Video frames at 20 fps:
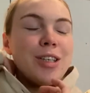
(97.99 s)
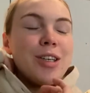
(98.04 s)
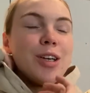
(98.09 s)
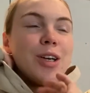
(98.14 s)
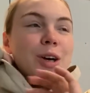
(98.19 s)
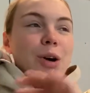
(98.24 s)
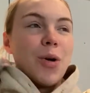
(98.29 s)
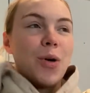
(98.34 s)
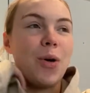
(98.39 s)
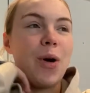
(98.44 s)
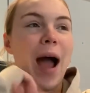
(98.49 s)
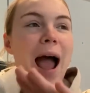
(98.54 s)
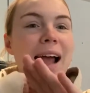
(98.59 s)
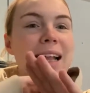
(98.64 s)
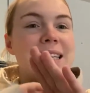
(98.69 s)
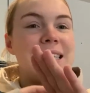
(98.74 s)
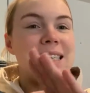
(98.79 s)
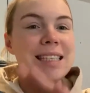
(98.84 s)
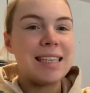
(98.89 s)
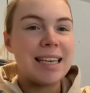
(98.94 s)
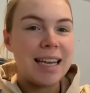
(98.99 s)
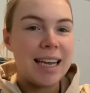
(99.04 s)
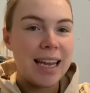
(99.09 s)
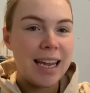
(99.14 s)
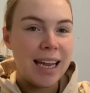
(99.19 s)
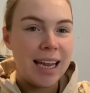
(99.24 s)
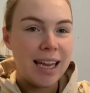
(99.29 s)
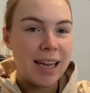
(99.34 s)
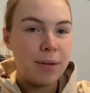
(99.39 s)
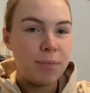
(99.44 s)
to go and
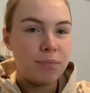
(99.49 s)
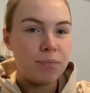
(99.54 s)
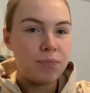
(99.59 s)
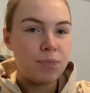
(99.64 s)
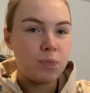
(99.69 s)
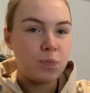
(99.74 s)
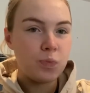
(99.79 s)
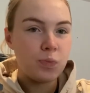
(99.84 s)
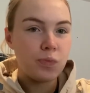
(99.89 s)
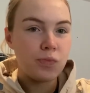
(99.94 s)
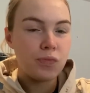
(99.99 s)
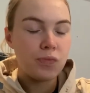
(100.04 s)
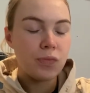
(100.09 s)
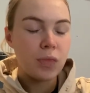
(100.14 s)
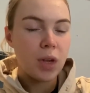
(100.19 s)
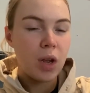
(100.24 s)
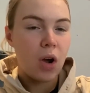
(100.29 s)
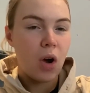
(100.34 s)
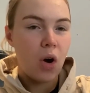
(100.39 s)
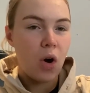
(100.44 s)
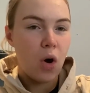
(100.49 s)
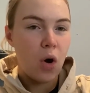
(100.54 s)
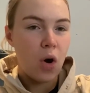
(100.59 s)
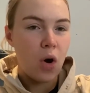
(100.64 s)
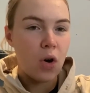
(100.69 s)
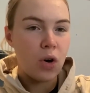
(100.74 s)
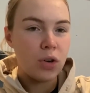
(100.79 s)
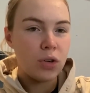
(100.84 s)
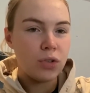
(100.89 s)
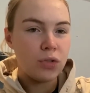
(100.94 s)
see
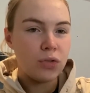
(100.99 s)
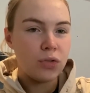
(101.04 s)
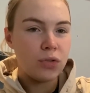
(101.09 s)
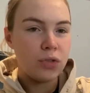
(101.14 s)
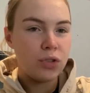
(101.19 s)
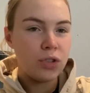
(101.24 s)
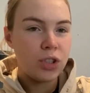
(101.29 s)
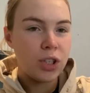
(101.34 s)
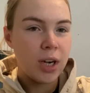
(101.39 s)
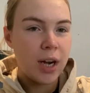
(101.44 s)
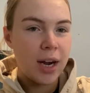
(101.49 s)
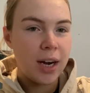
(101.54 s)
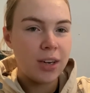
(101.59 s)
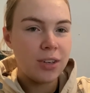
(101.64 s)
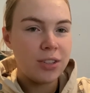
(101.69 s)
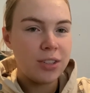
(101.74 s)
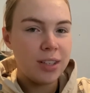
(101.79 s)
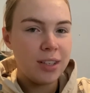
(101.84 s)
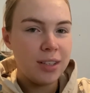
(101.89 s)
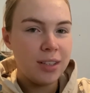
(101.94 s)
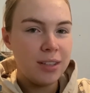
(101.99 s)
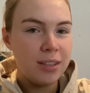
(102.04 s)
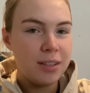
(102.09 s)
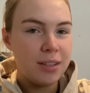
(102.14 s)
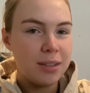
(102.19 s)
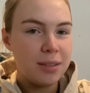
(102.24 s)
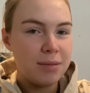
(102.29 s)
Uncharted